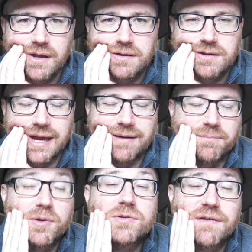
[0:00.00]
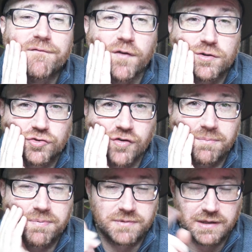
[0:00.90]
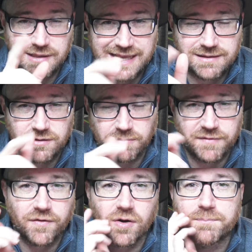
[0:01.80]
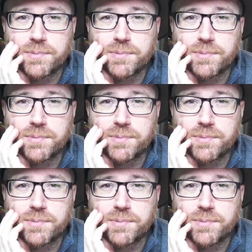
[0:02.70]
Putin for Trump, the number 4,